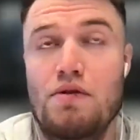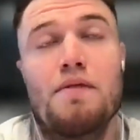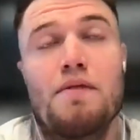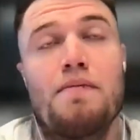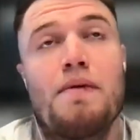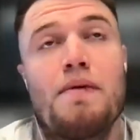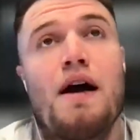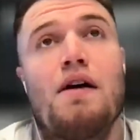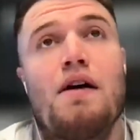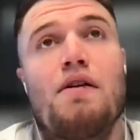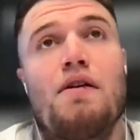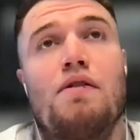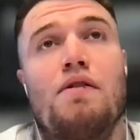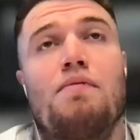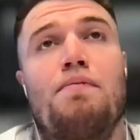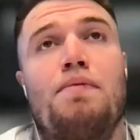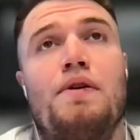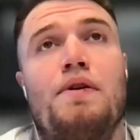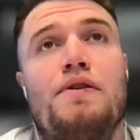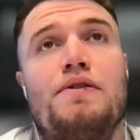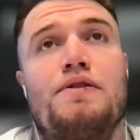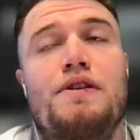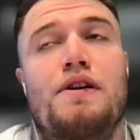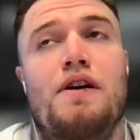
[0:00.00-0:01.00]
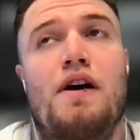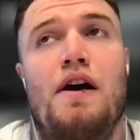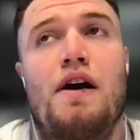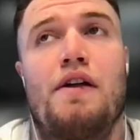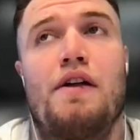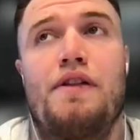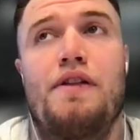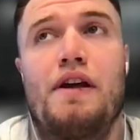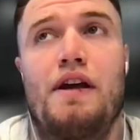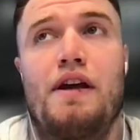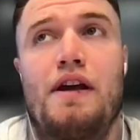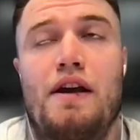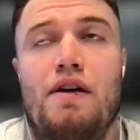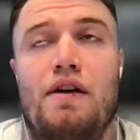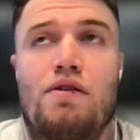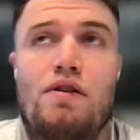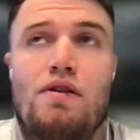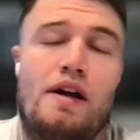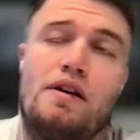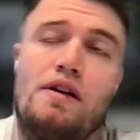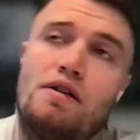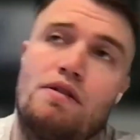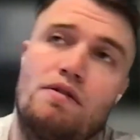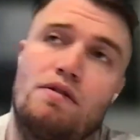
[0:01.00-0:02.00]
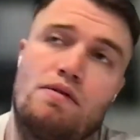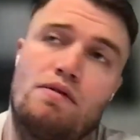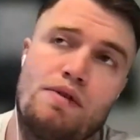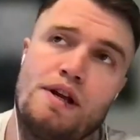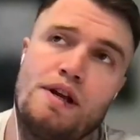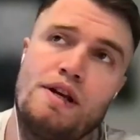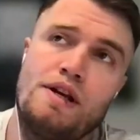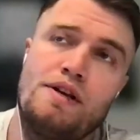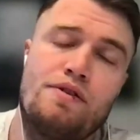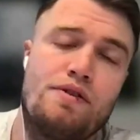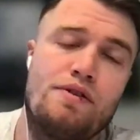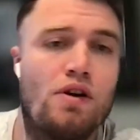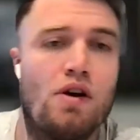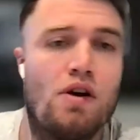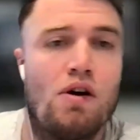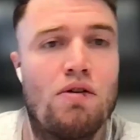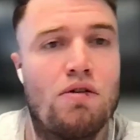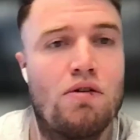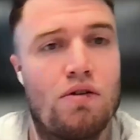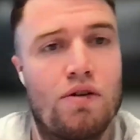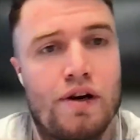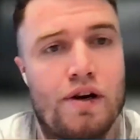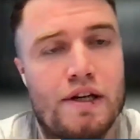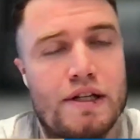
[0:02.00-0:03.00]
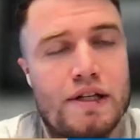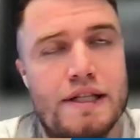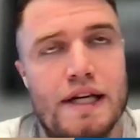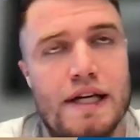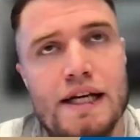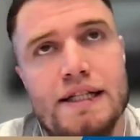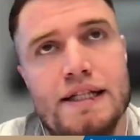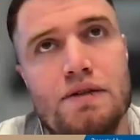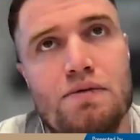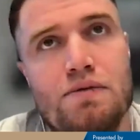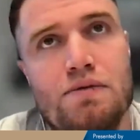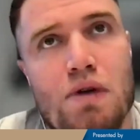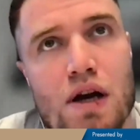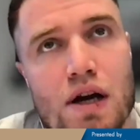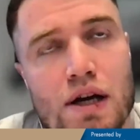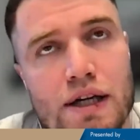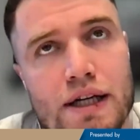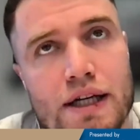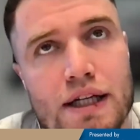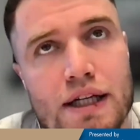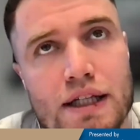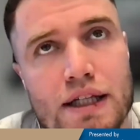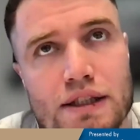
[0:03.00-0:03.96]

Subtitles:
about blue sky thinking, or like we do goal orientated working.